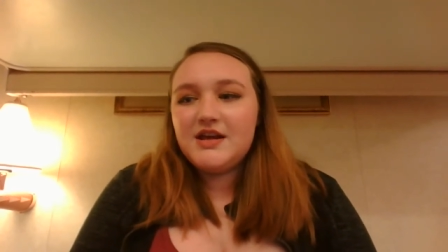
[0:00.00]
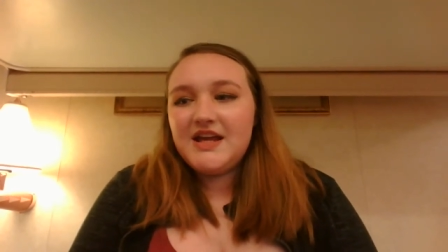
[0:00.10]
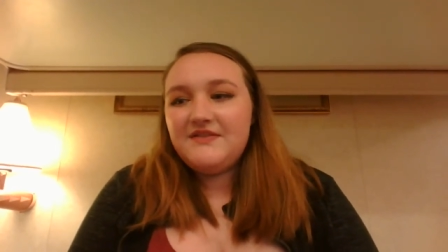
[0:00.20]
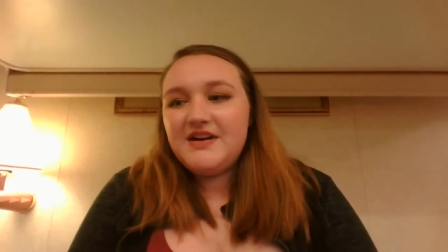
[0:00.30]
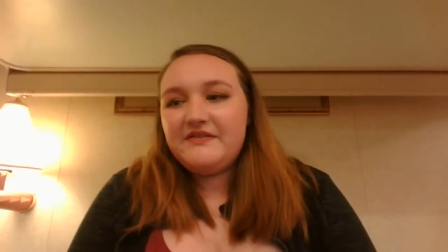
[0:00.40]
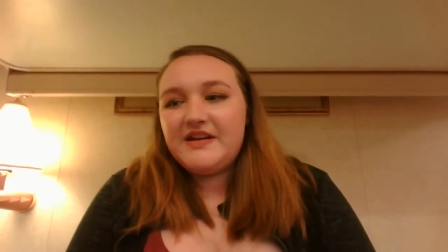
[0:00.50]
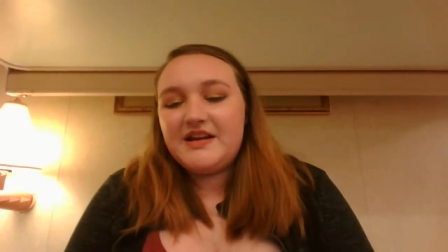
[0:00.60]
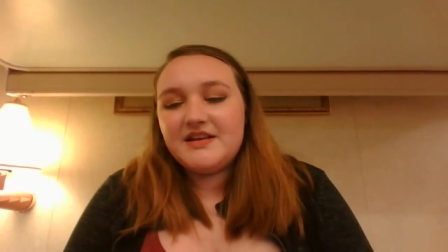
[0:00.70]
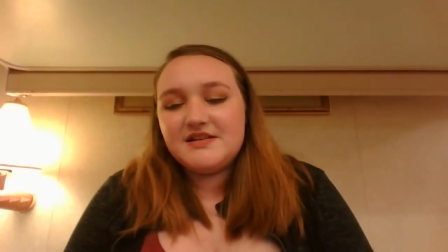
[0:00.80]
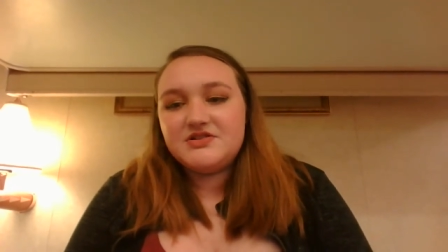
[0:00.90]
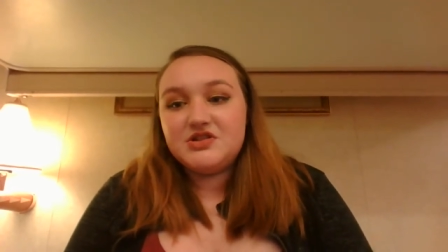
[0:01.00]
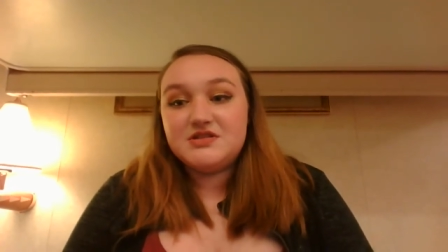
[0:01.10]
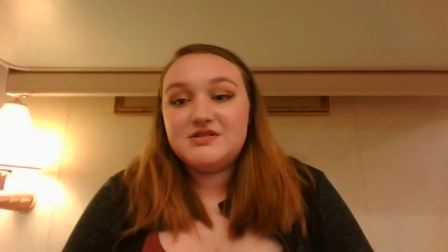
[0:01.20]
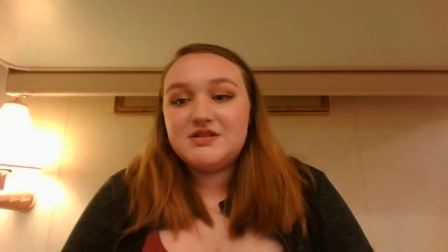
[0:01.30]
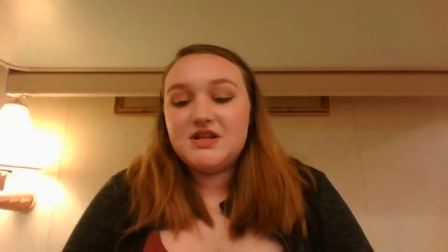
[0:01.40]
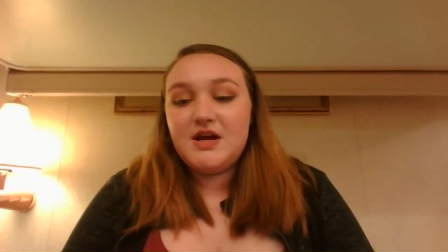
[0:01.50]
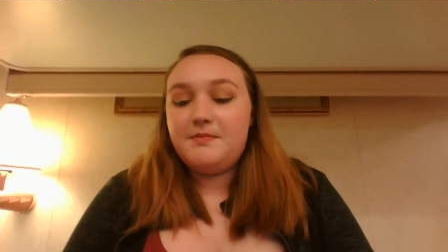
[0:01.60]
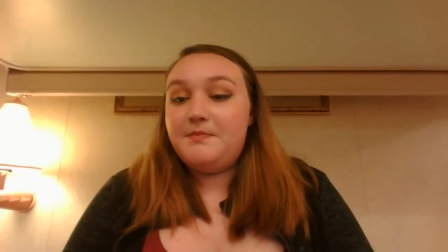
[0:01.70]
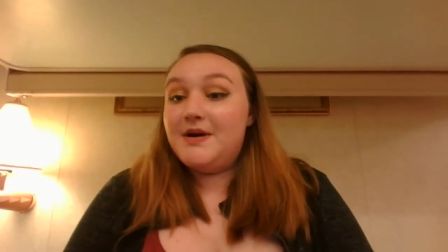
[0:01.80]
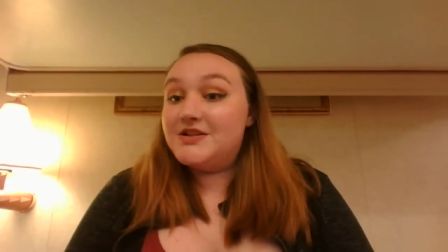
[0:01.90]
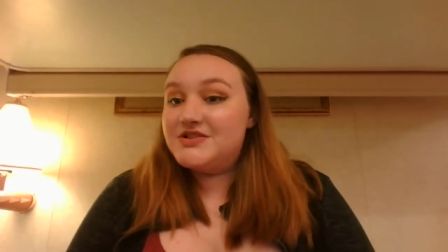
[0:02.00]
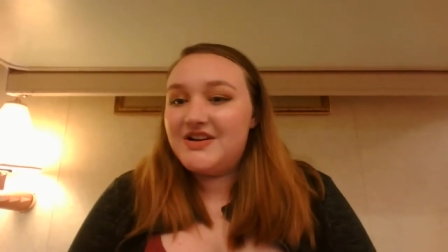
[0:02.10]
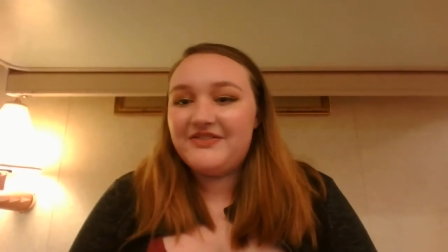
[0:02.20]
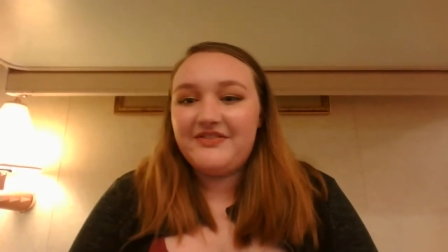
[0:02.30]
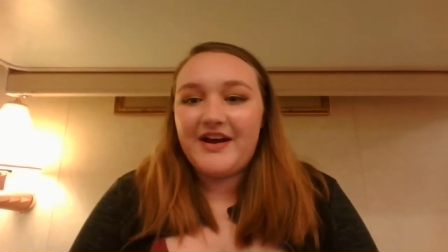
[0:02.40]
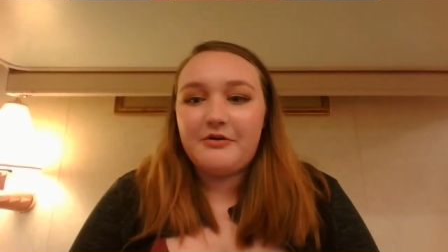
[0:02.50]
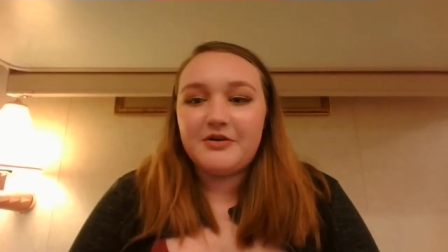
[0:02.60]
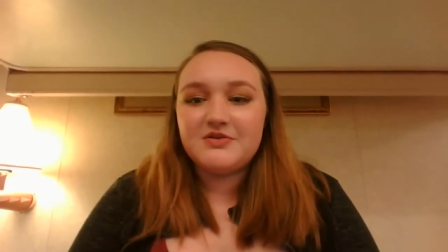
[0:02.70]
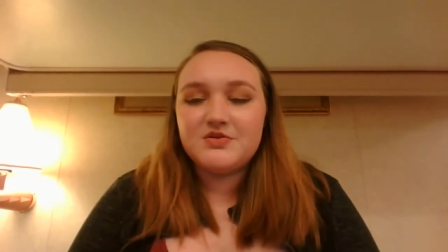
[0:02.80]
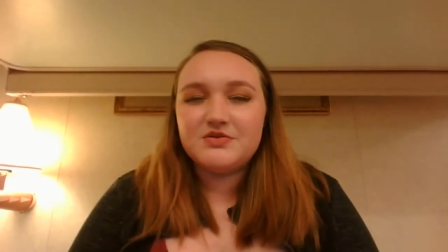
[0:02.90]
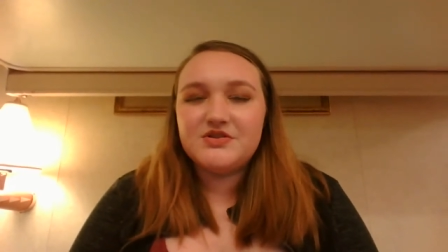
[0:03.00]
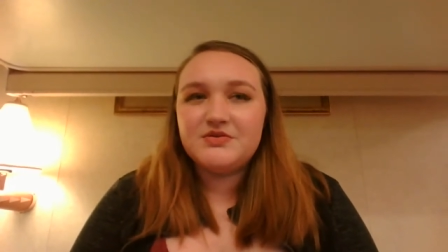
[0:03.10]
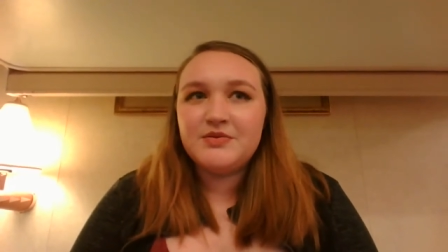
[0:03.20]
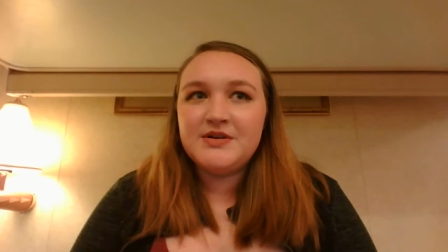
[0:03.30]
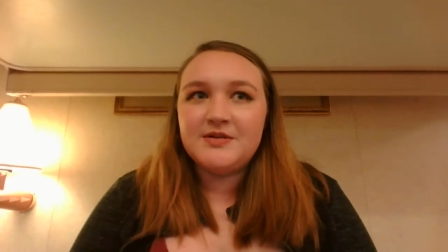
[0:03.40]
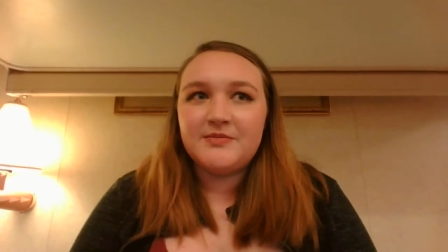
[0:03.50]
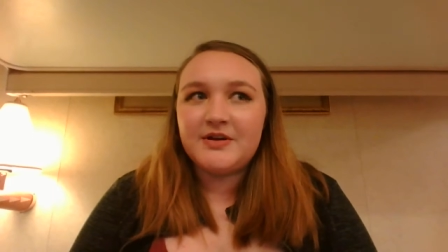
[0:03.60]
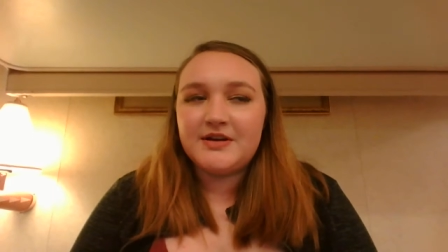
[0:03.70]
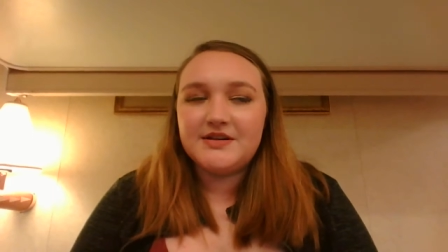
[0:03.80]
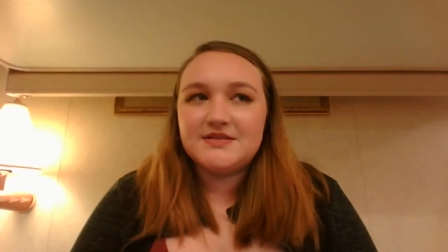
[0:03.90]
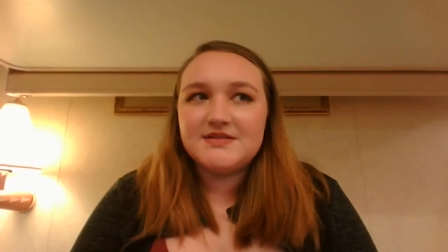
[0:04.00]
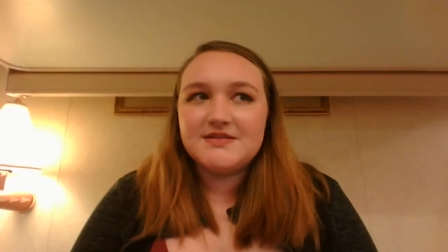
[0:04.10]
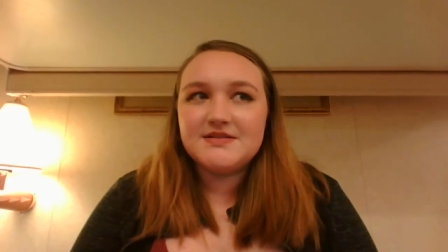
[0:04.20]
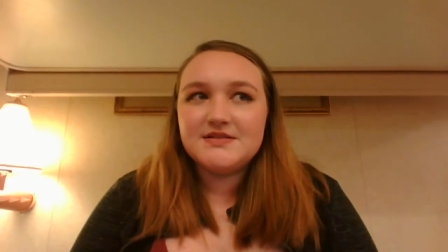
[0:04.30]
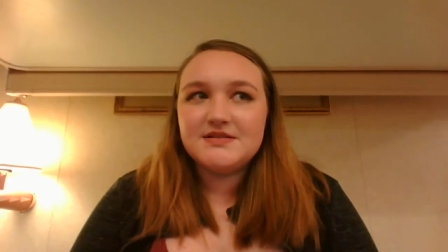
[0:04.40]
even if it is just a bunch of flowers or just random lines.